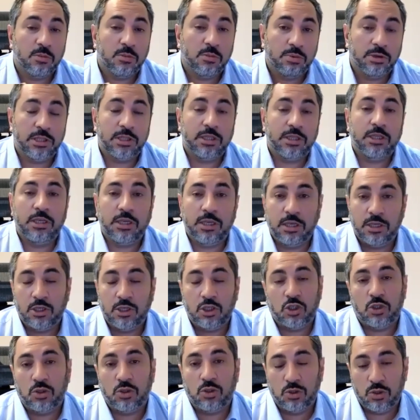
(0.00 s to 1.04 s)

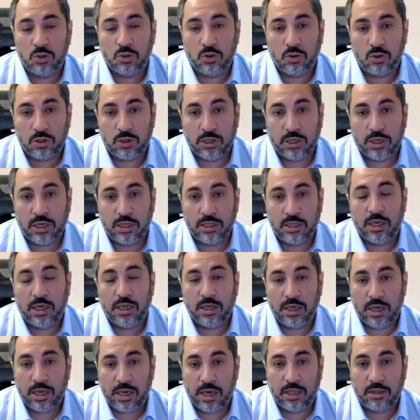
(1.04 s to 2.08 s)
Please do not get
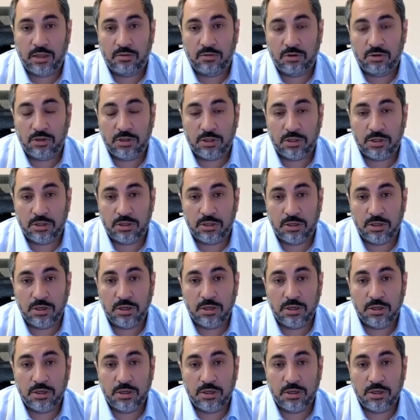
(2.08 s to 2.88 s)
any handwritten